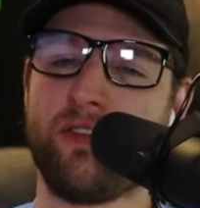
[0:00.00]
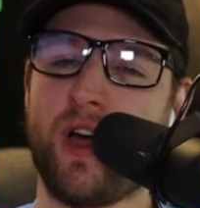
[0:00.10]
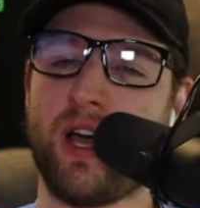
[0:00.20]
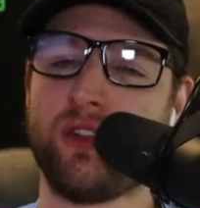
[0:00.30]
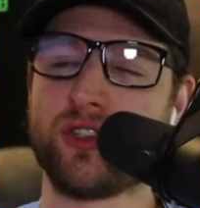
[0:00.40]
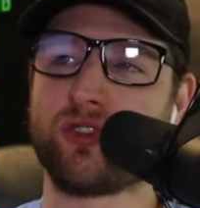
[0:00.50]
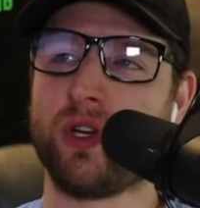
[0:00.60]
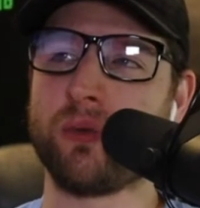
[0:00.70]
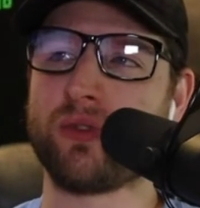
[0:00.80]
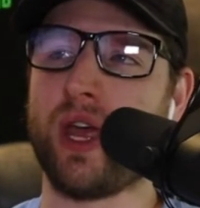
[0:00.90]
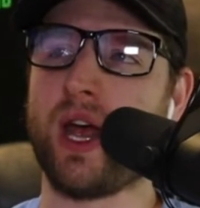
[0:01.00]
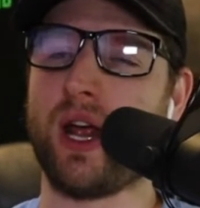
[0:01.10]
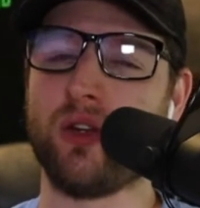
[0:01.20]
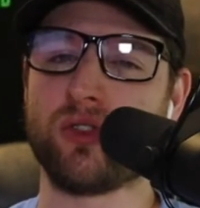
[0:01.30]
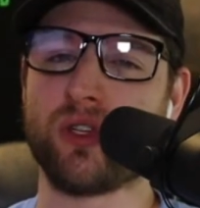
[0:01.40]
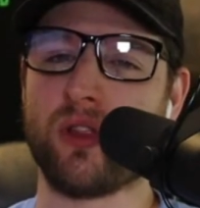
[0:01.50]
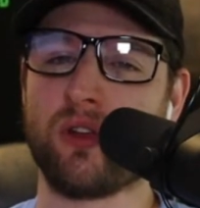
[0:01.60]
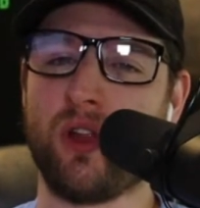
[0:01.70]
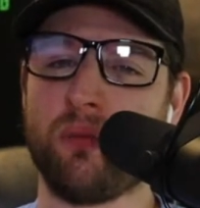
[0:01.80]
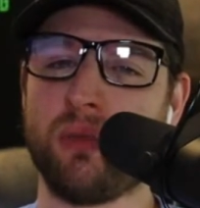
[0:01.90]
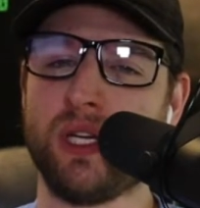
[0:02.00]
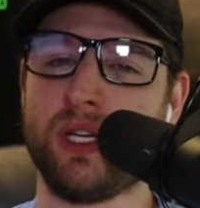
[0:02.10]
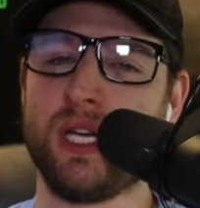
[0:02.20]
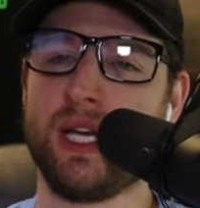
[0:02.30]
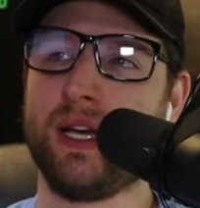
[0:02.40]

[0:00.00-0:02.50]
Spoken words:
find the streams for that. I know Southern Columbia,